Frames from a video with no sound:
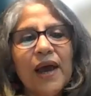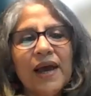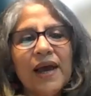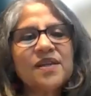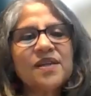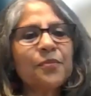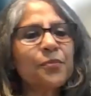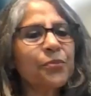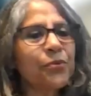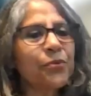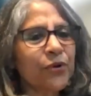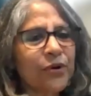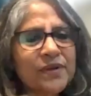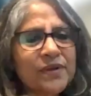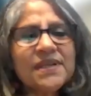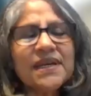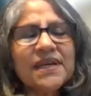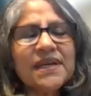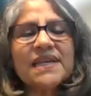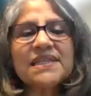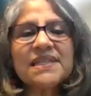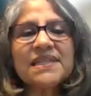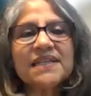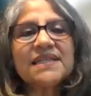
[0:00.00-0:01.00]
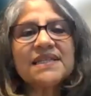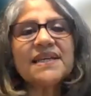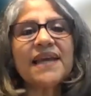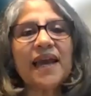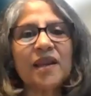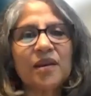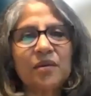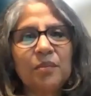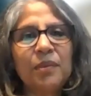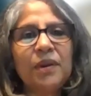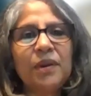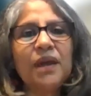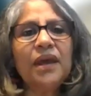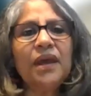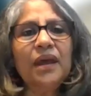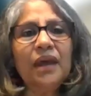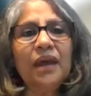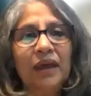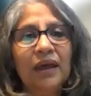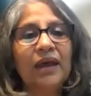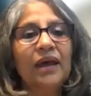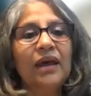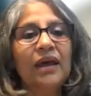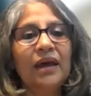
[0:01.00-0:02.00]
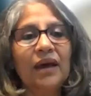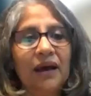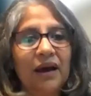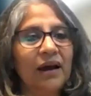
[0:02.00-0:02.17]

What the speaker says: So as a process, it can be